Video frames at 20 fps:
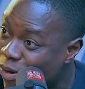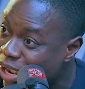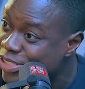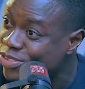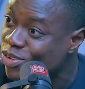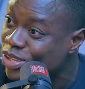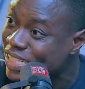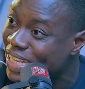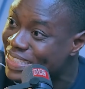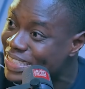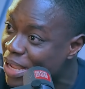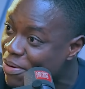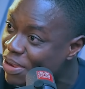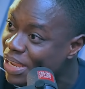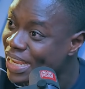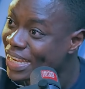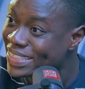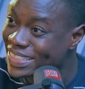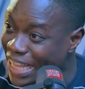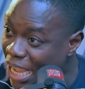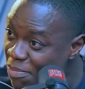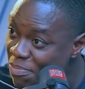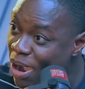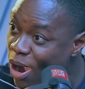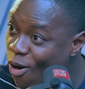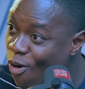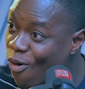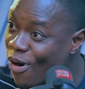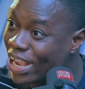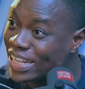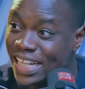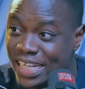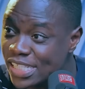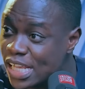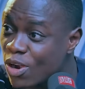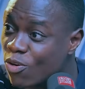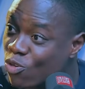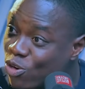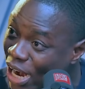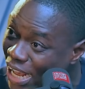Where's those Tema? And you
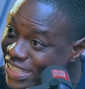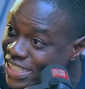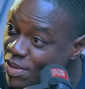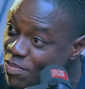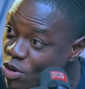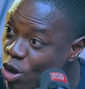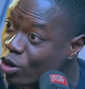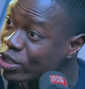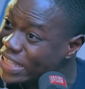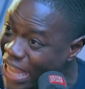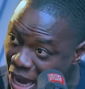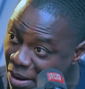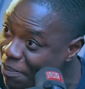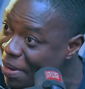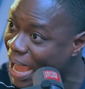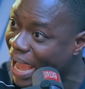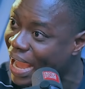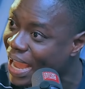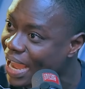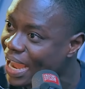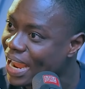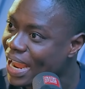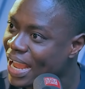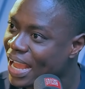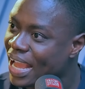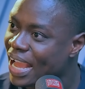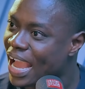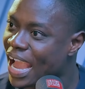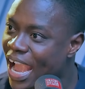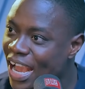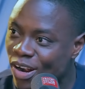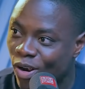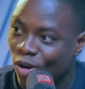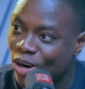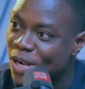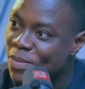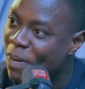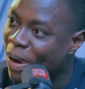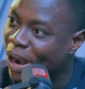say Kurasi Bio, Tema. And all the